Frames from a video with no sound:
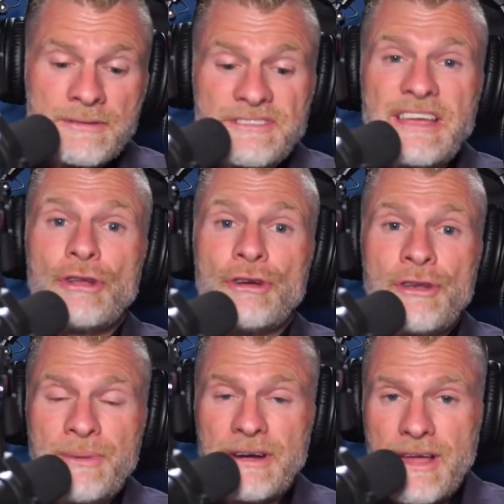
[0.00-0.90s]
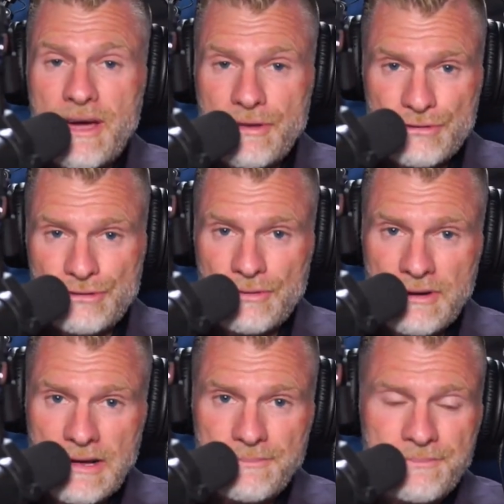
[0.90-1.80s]
Take a look in the mirror at how you're
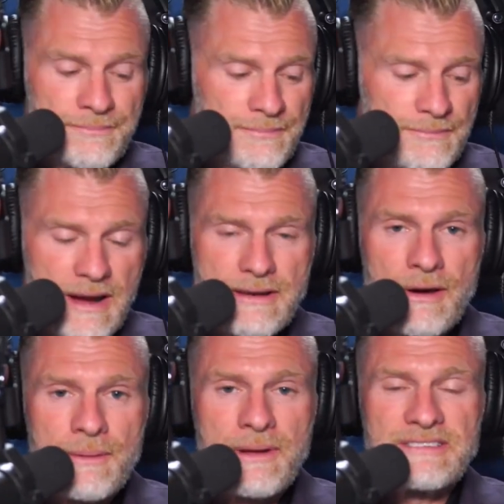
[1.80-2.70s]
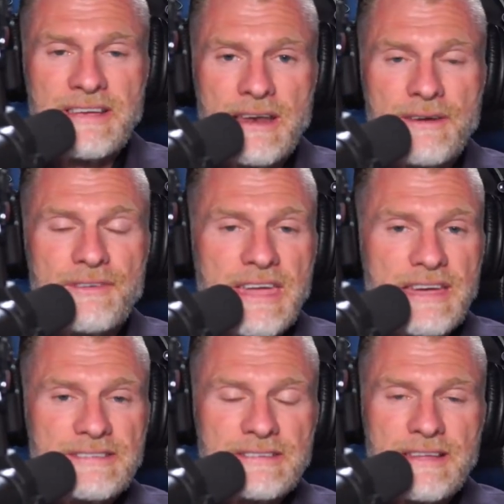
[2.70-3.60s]
showing up. right? Now, I'm not saying in every
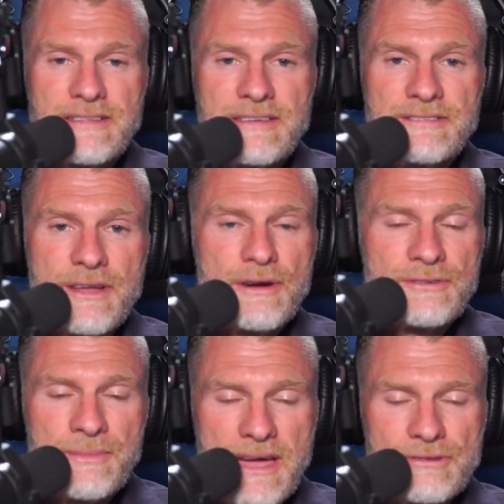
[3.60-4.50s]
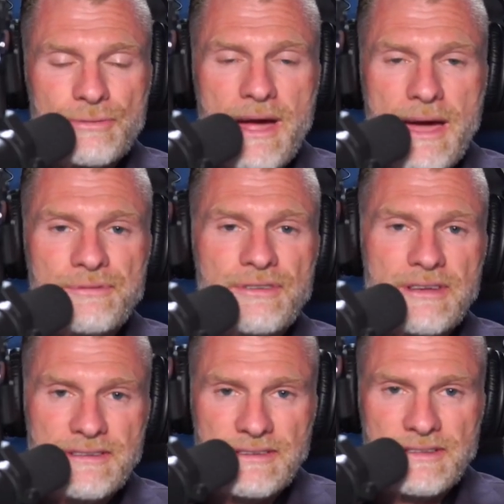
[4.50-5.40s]
case is like this. There are some guys who are absolutely
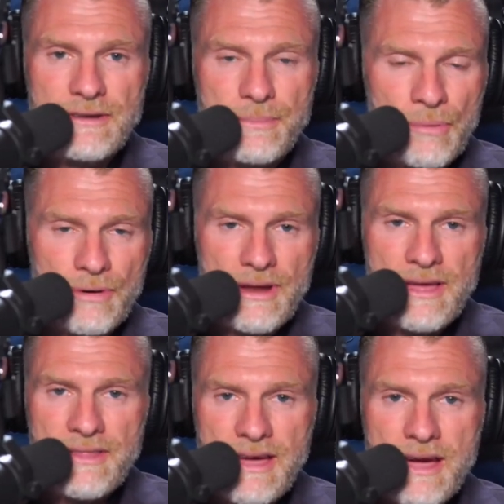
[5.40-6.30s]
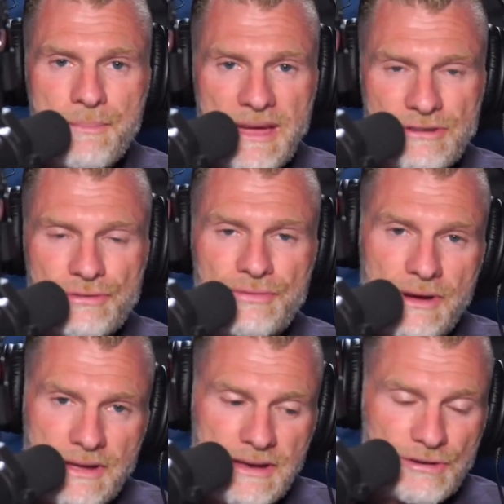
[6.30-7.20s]
addicted to porn, and they got major
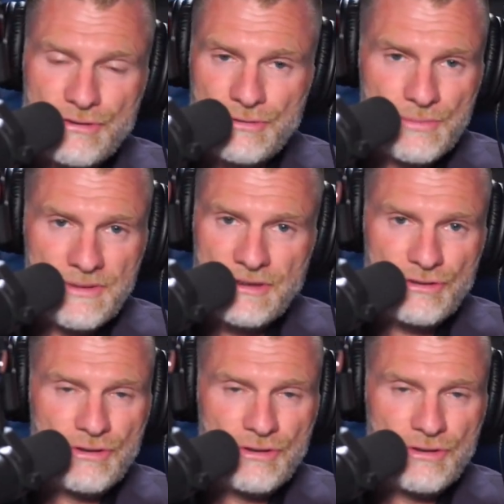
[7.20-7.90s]
fucking issues with it.